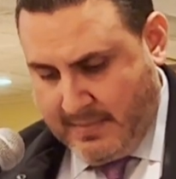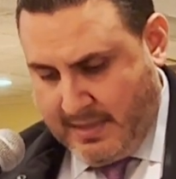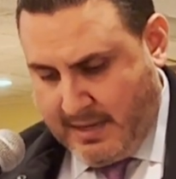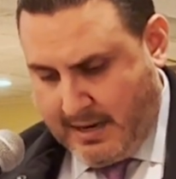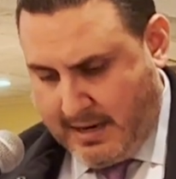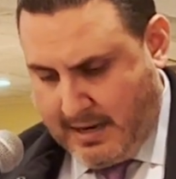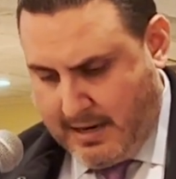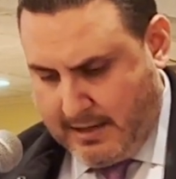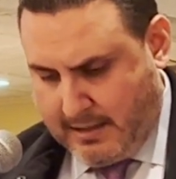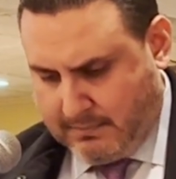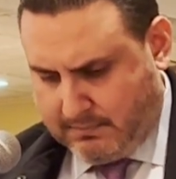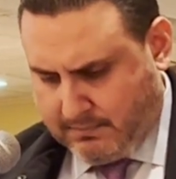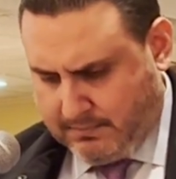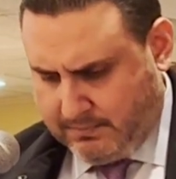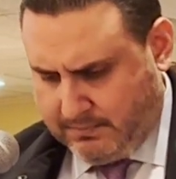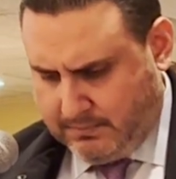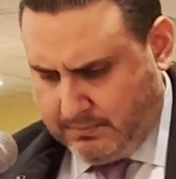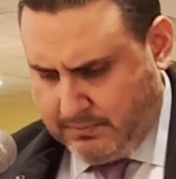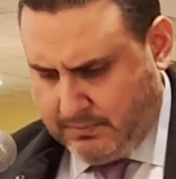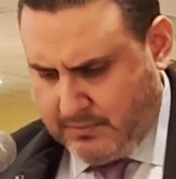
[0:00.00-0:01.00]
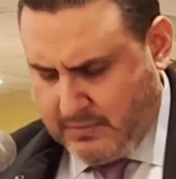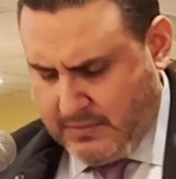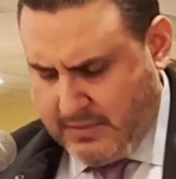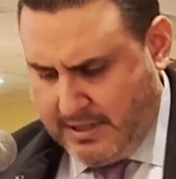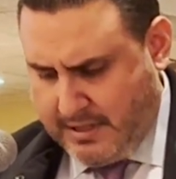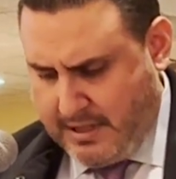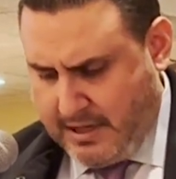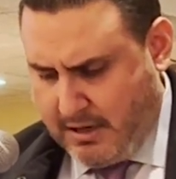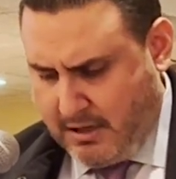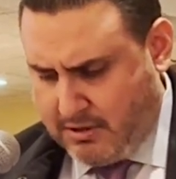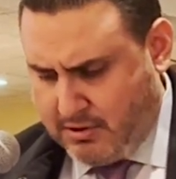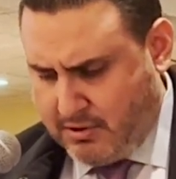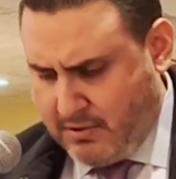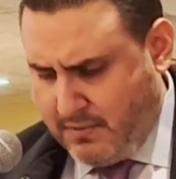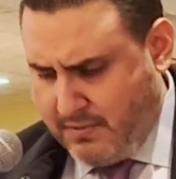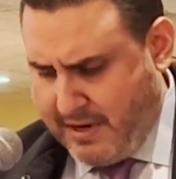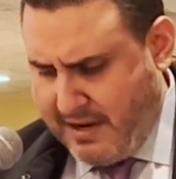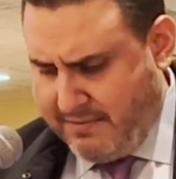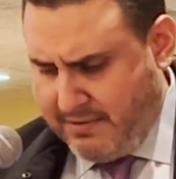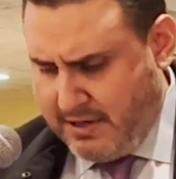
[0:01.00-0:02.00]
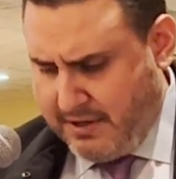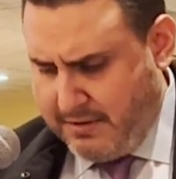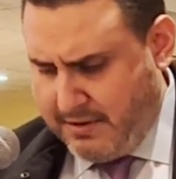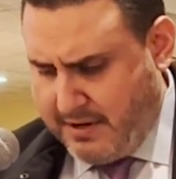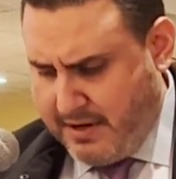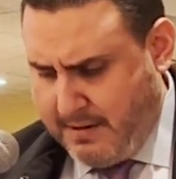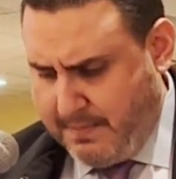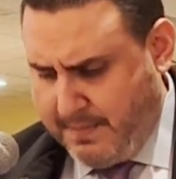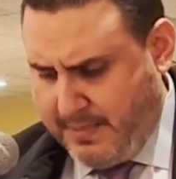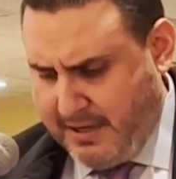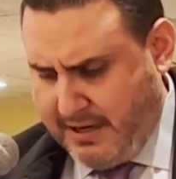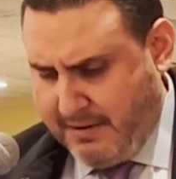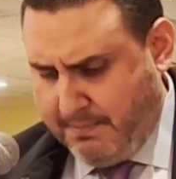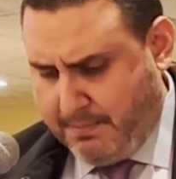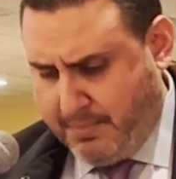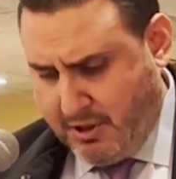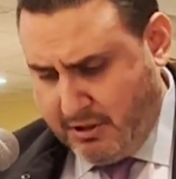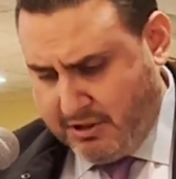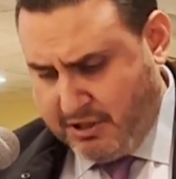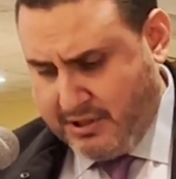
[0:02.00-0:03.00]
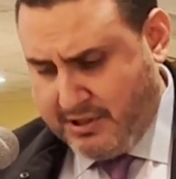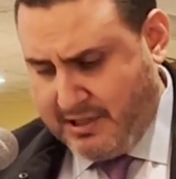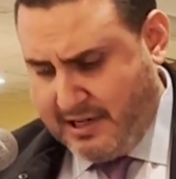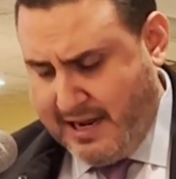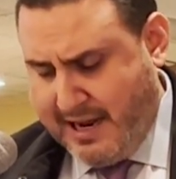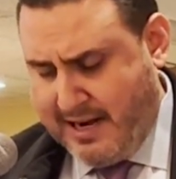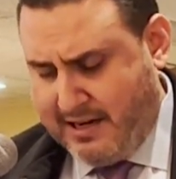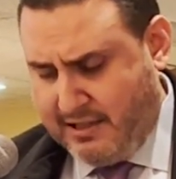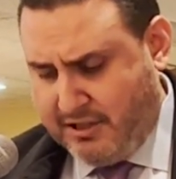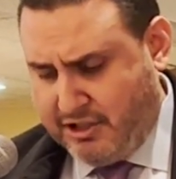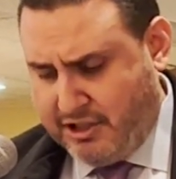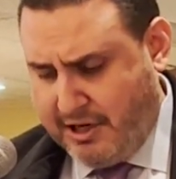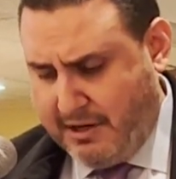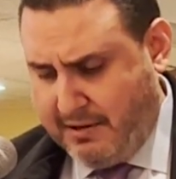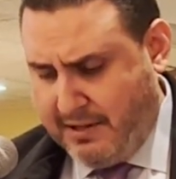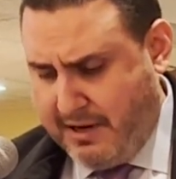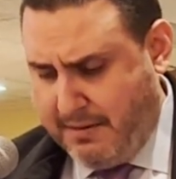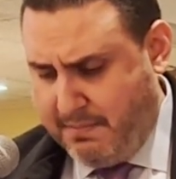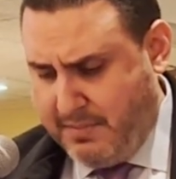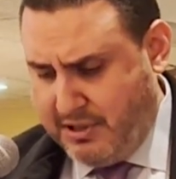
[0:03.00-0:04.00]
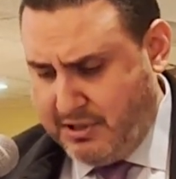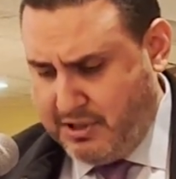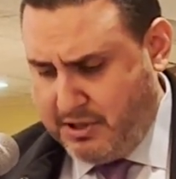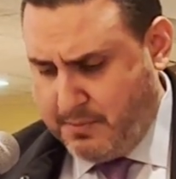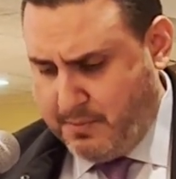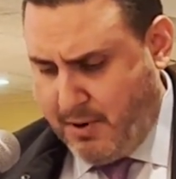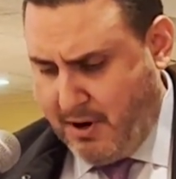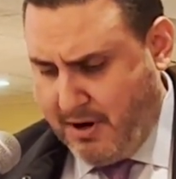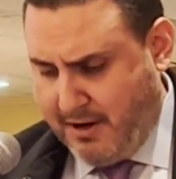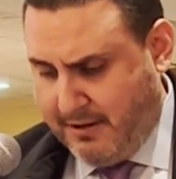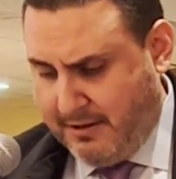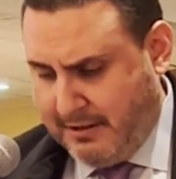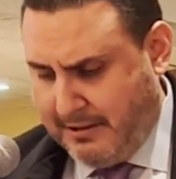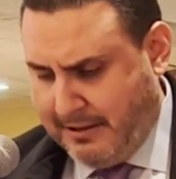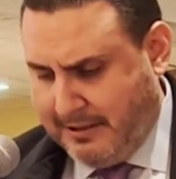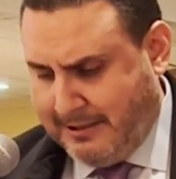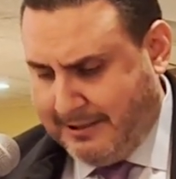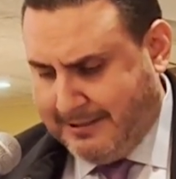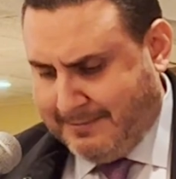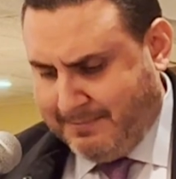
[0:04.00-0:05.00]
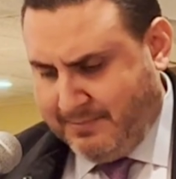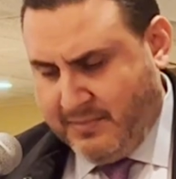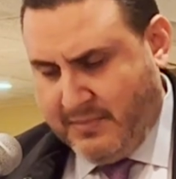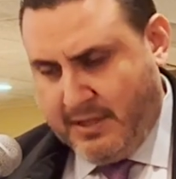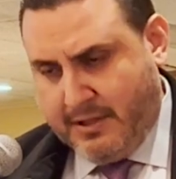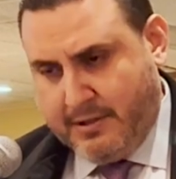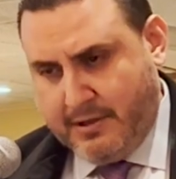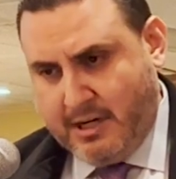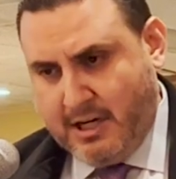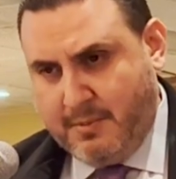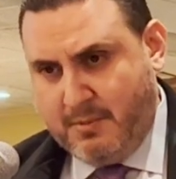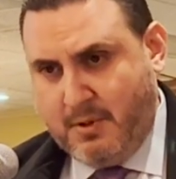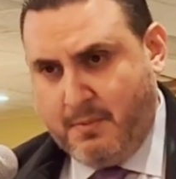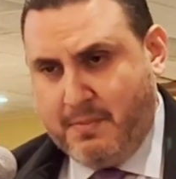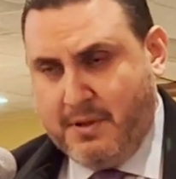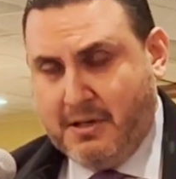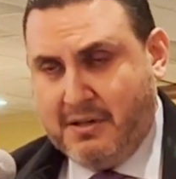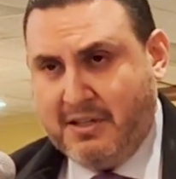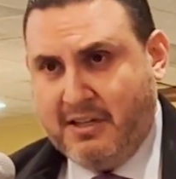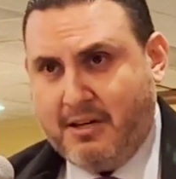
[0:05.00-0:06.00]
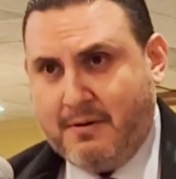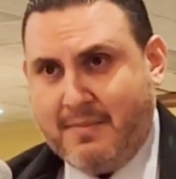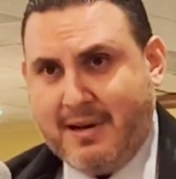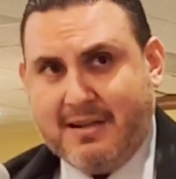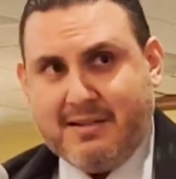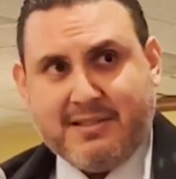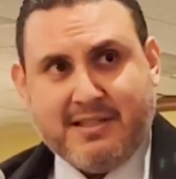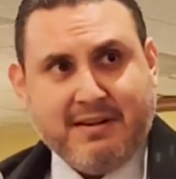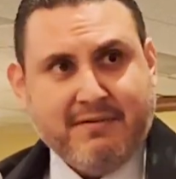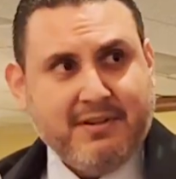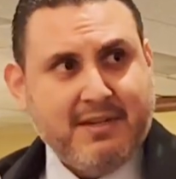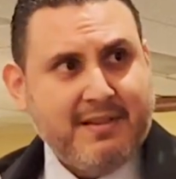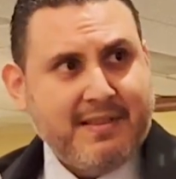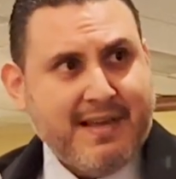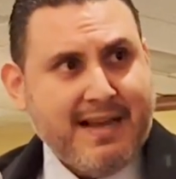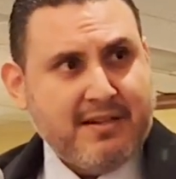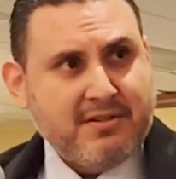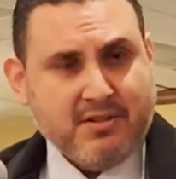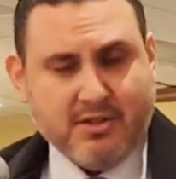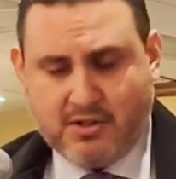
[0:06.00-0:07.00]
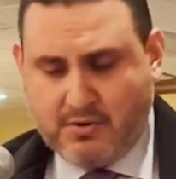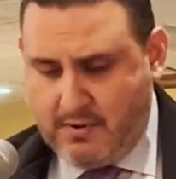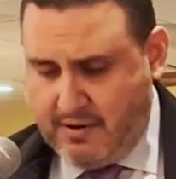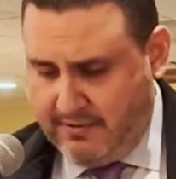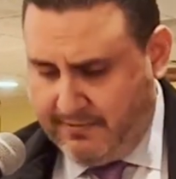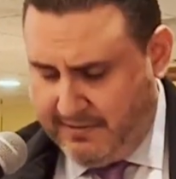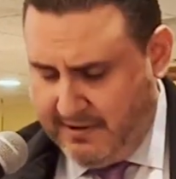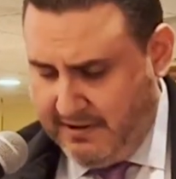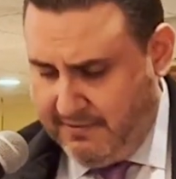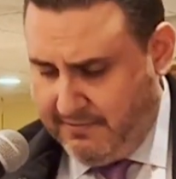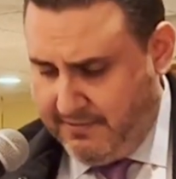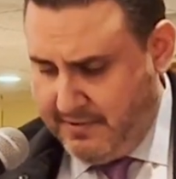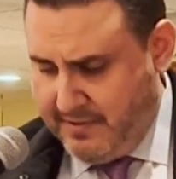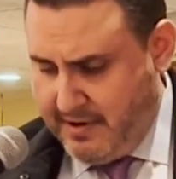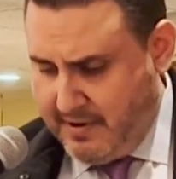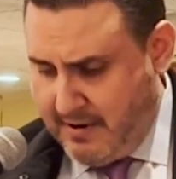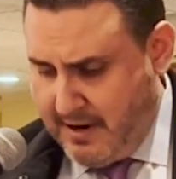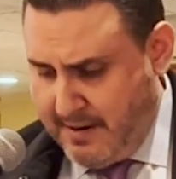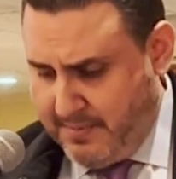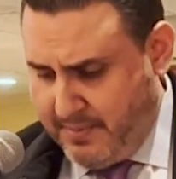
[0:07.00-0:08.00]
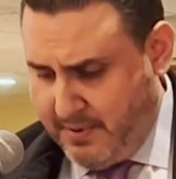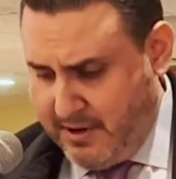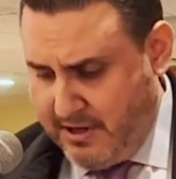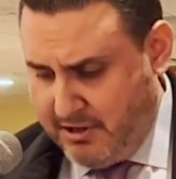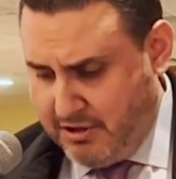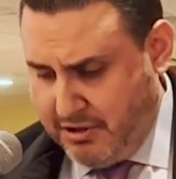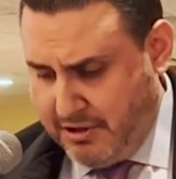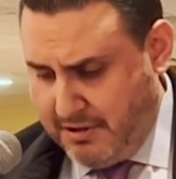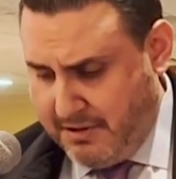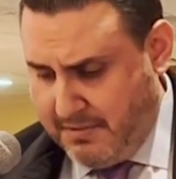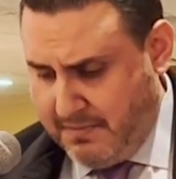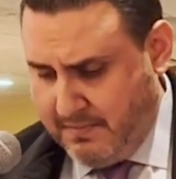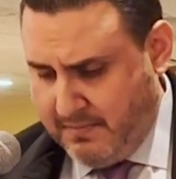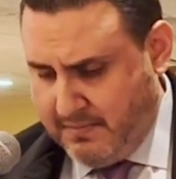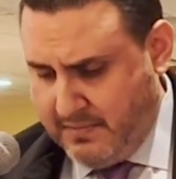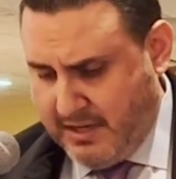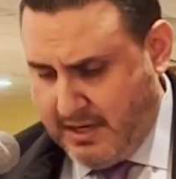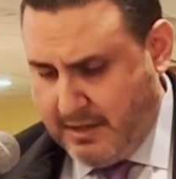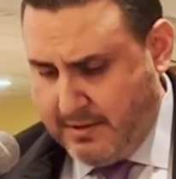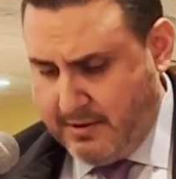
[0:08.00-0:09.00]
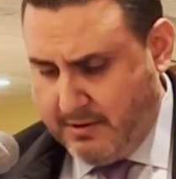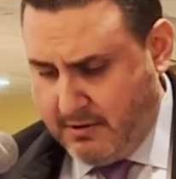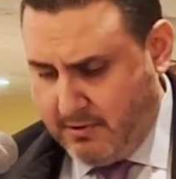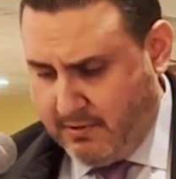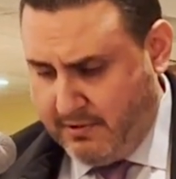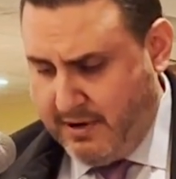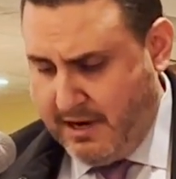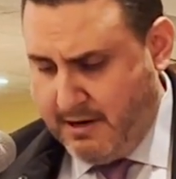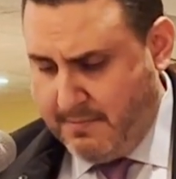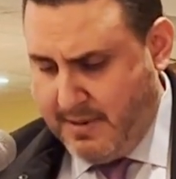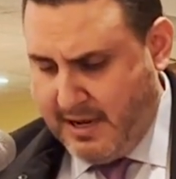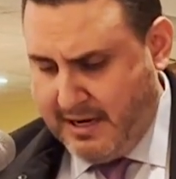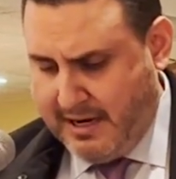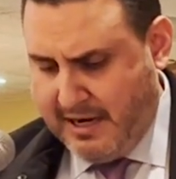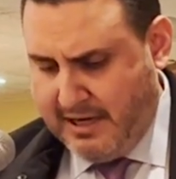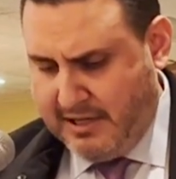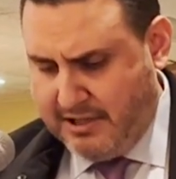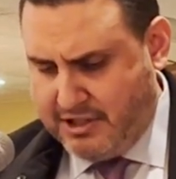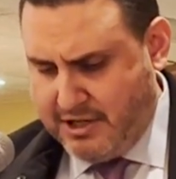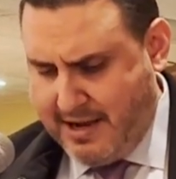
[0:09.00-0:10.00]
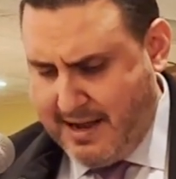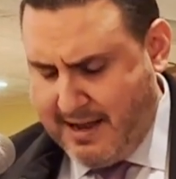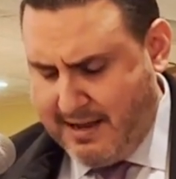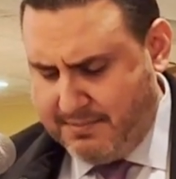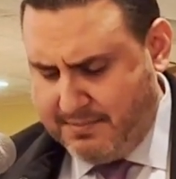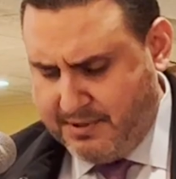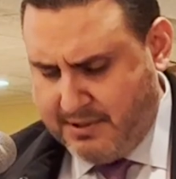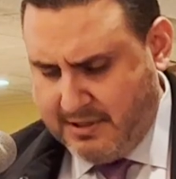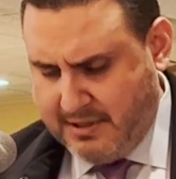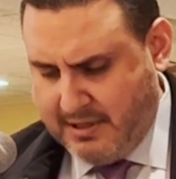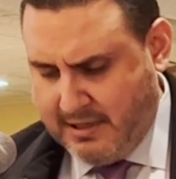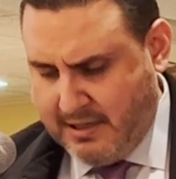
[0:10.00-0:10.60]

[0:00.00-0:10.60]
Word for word: Um, and then also we have another company purchased land in the Sharyland Business Park they're going to be building about 70,000 square feet for their operation. Uh, they are creating about 80 jobs.